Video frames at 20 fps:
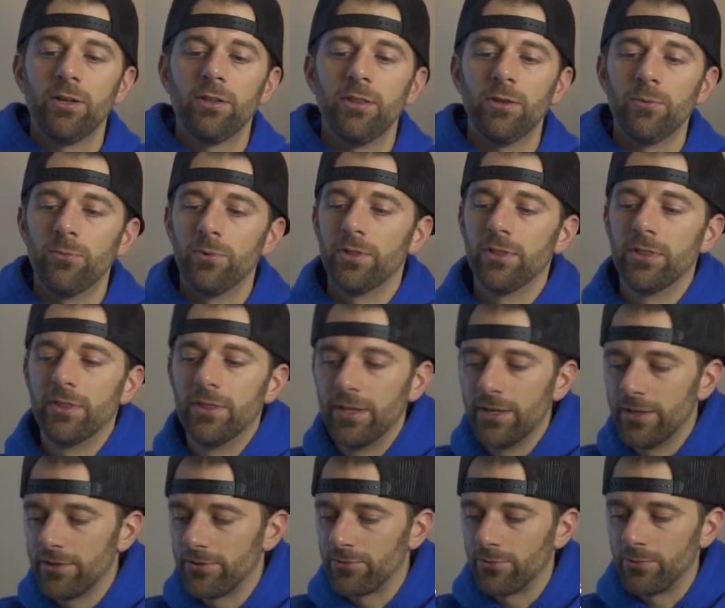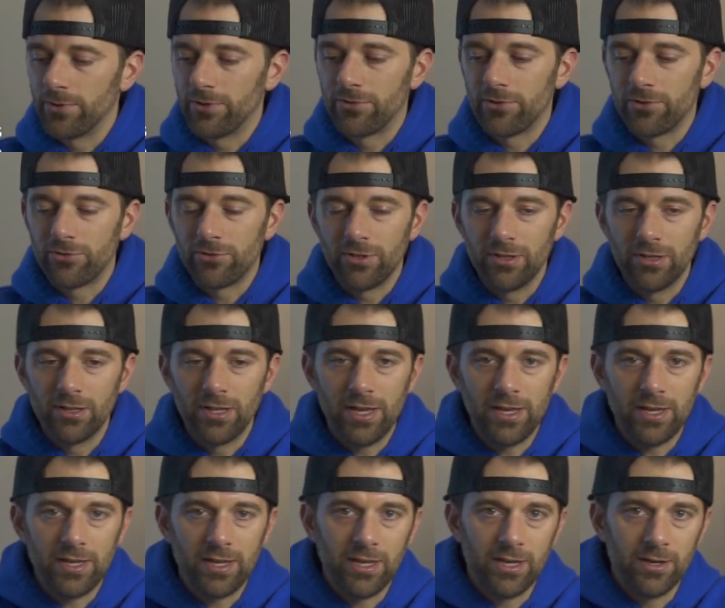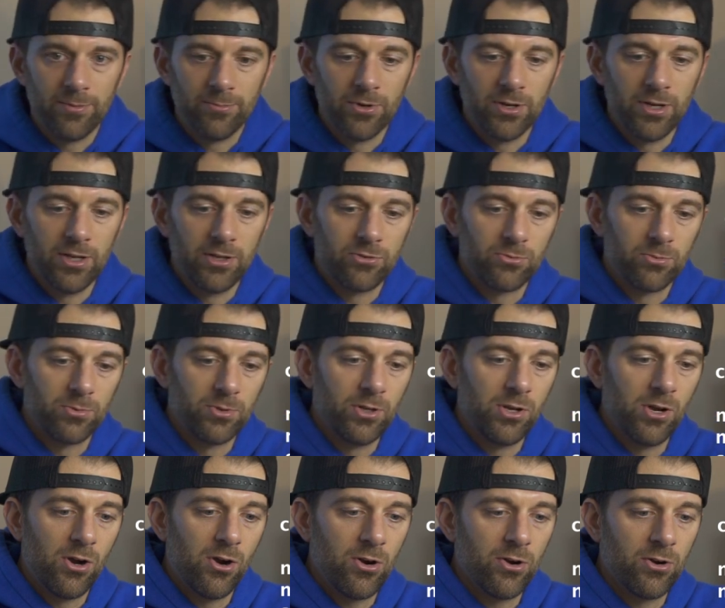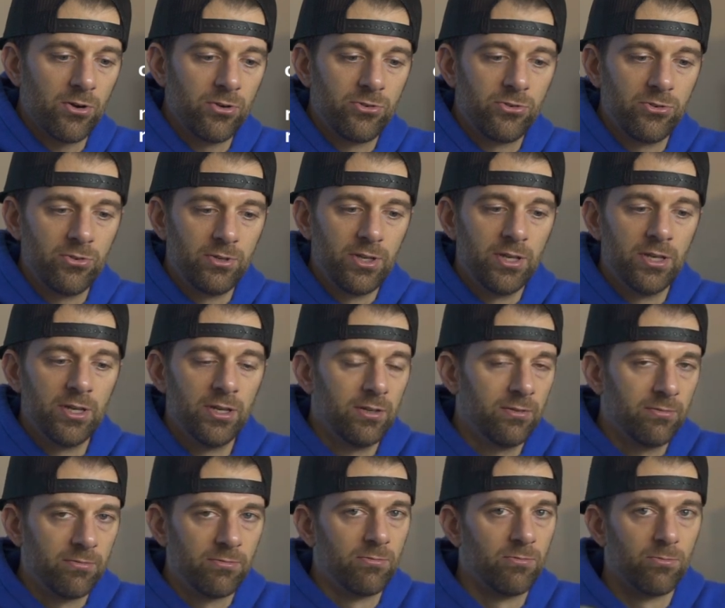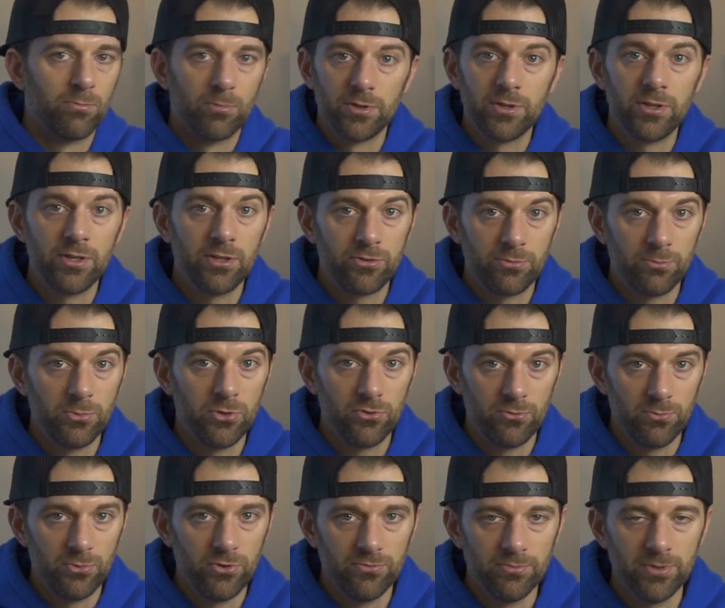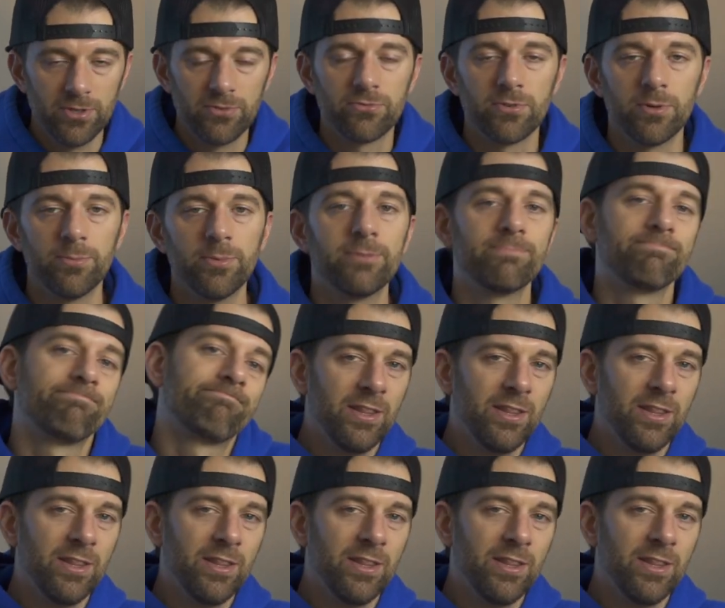Then with this, with such a light camera, it's really hard to get really smooth movement from it.